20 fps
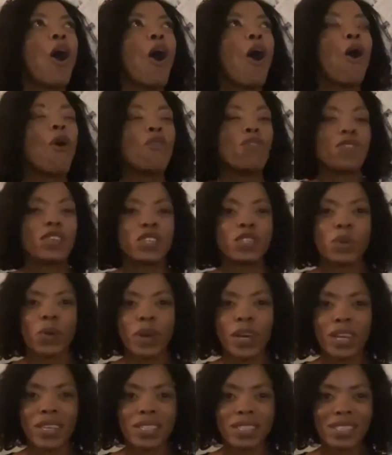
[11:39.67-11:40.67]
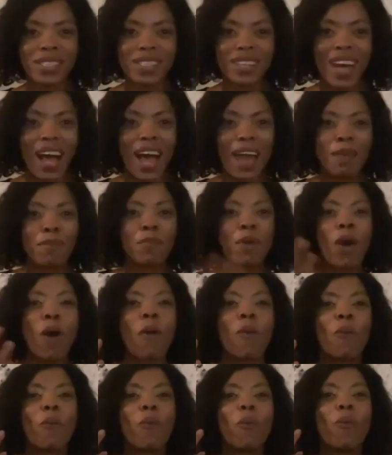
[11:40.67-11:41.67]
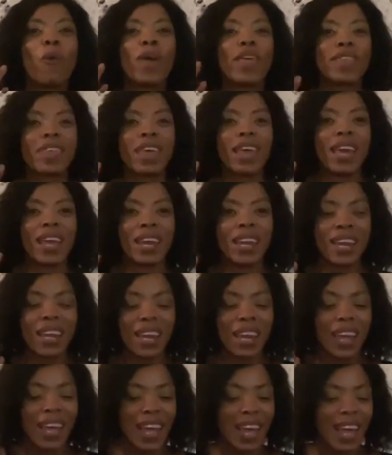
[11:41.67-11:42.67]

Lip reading: overjoyed. I'm with it.